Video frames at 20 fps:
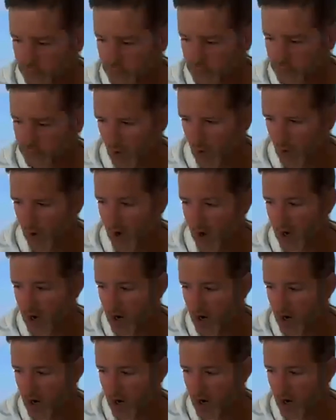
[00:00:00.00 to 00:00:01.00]
where
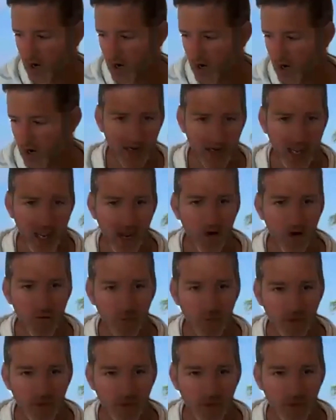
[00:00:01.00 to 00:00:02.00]
I was directly
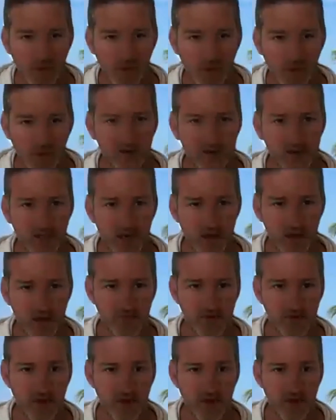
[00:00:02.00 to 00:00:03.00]
helping them, and
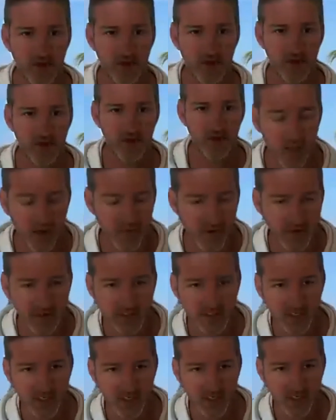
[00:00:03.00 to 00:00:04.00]
a lot of times they were
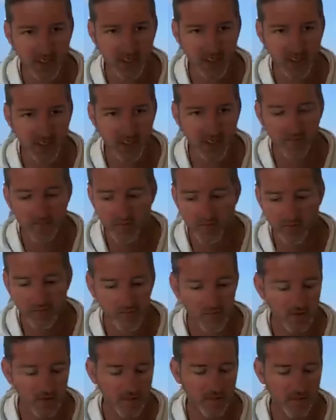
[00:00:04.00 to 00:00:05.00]
asking me
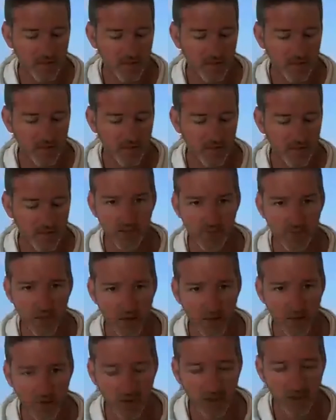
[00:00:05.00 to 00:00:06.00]
for a sign-up
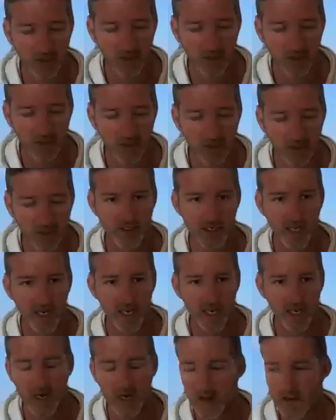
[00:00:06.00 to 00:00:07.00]
link because they wanted to get
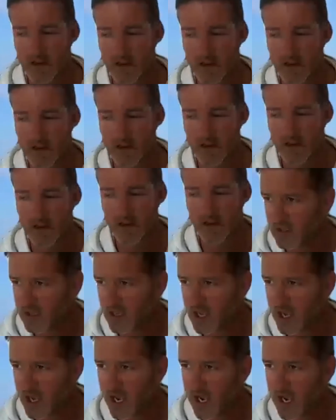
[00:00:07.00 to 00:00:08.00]
in,
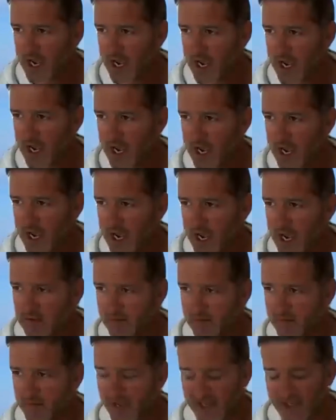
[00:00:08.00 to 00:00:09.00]
and
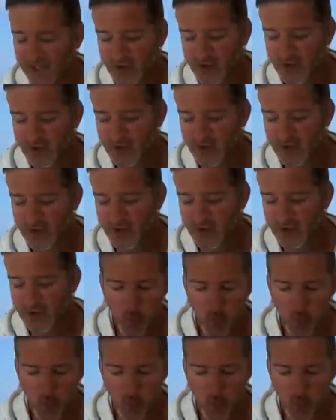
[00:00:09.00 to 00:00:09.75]
that's sort of like